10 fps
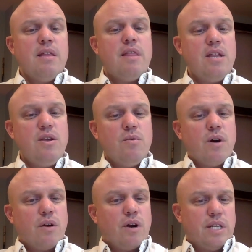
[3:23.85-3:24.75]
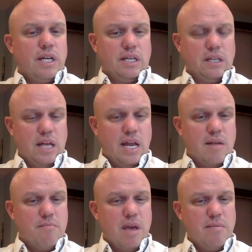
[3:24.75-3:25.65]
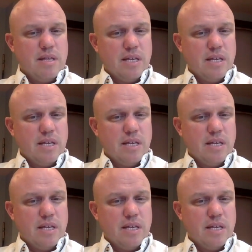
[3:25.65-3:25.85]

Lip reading: Then you want to articulate, and maybe